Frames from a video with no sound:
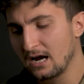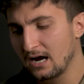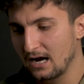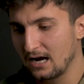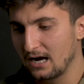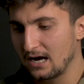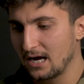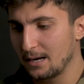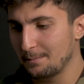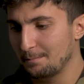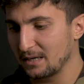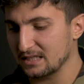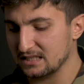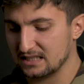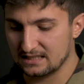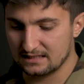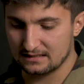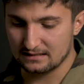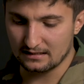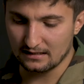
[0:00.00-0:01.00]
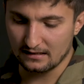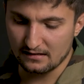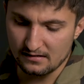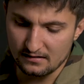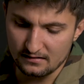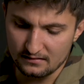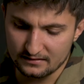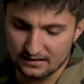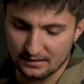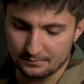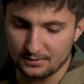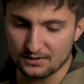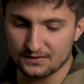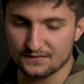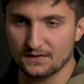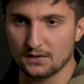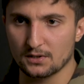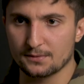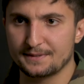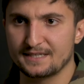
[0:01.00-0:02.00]
but still the
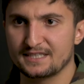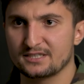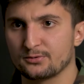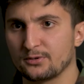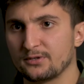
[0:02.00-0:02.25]
performance